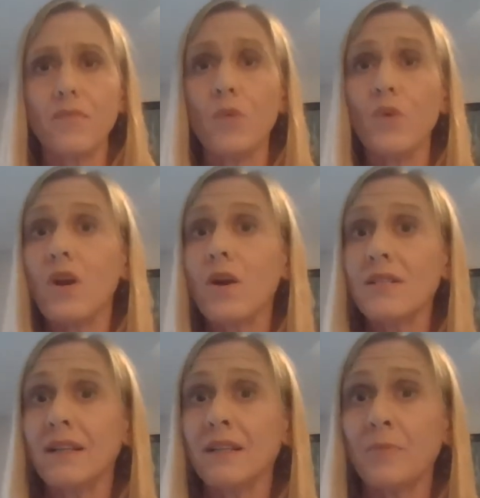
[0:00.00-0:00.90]
we are
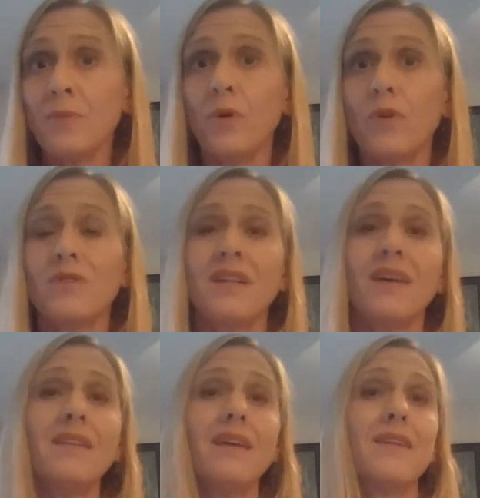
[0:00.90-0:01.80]
telling people there's
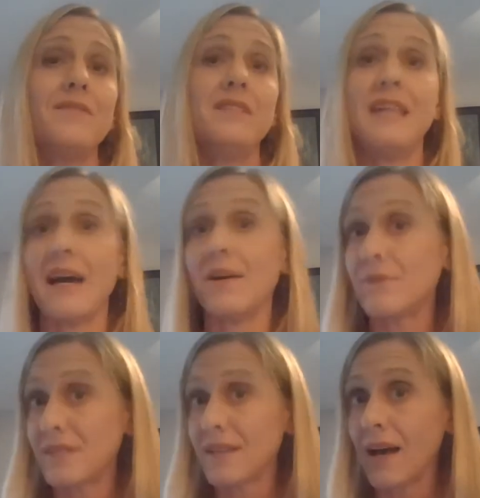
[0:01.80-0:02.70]
not a lot of
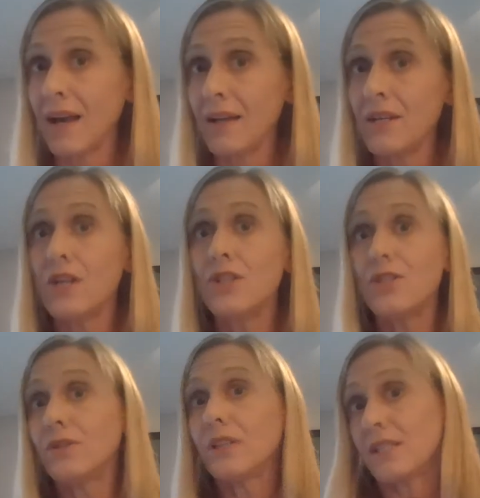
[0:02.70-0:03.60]
downside
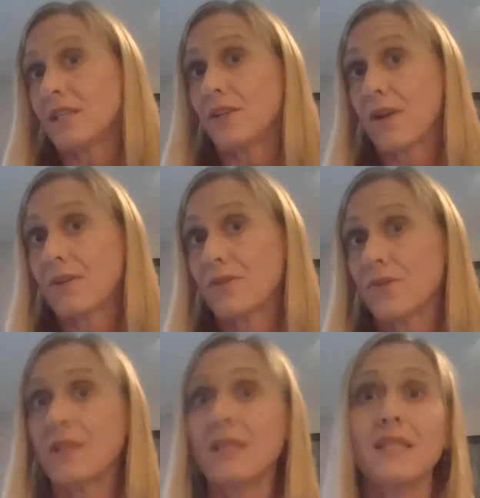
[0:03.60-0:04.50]
to listing your house
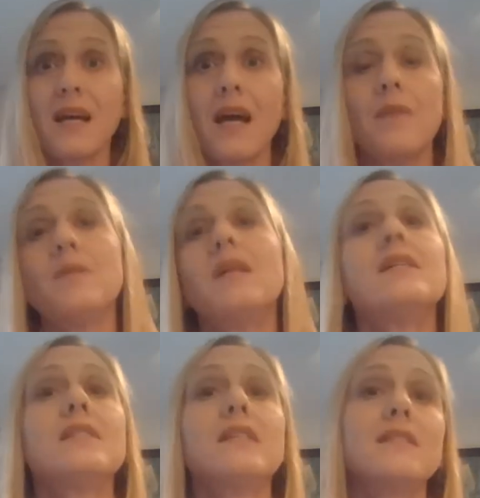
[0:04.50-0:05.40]
during this time,
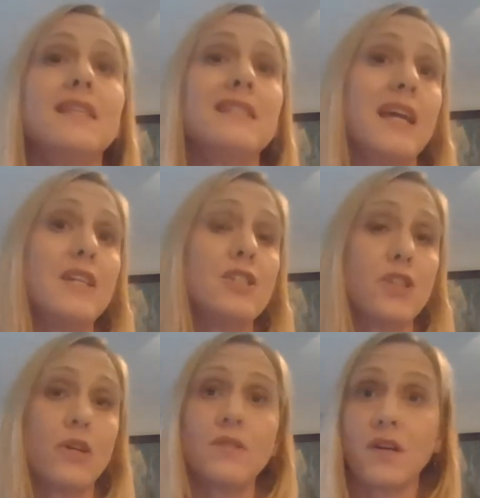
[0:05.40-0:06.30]
since the data
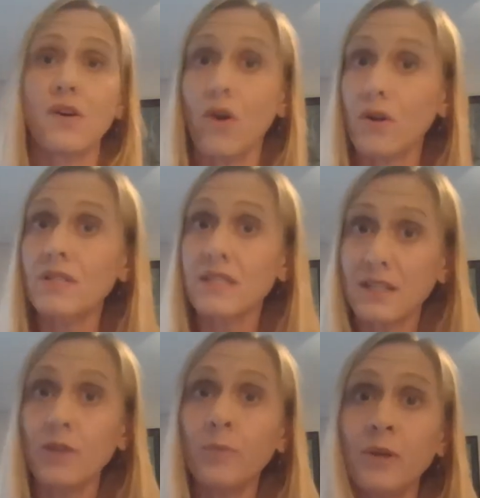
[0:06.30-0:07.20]
shows there are
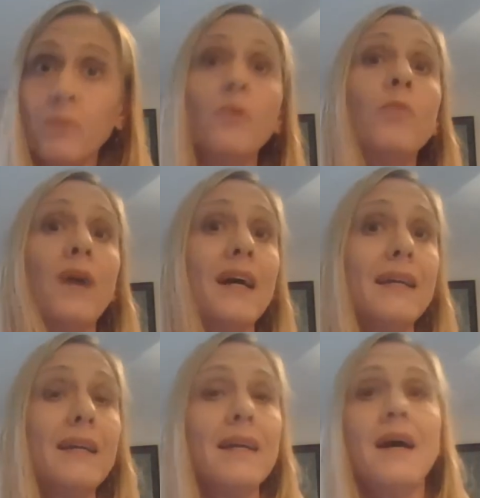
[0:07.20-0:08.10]
still people
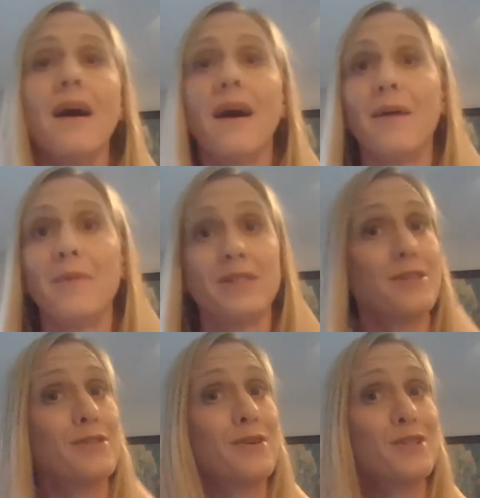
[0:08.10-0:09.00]
buying. It
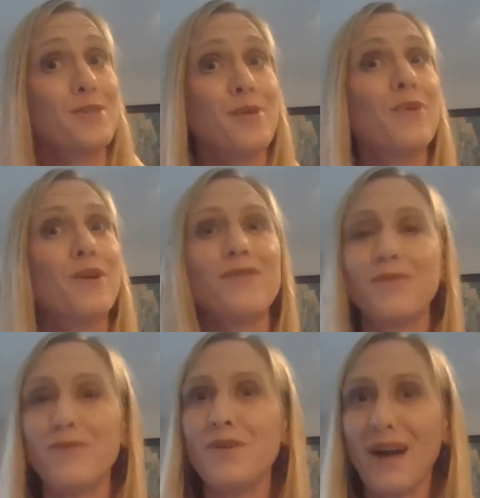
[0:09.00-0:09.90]
doesn't hurt to be one of
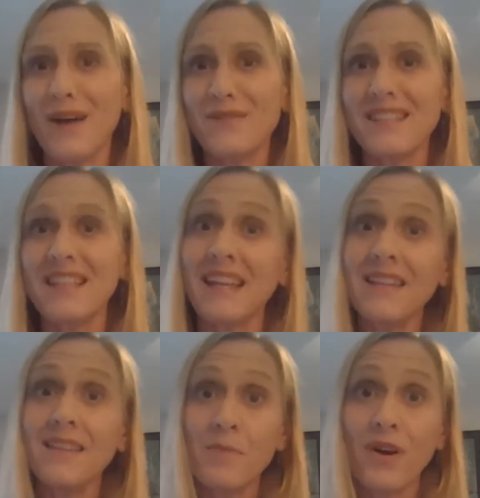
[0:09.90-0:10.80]
the few houses
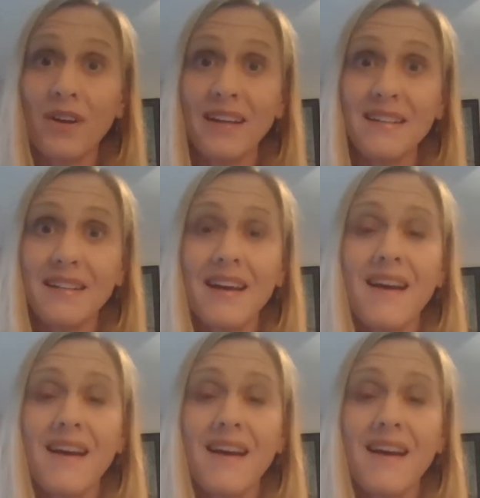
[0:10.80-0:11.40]
hitting the market.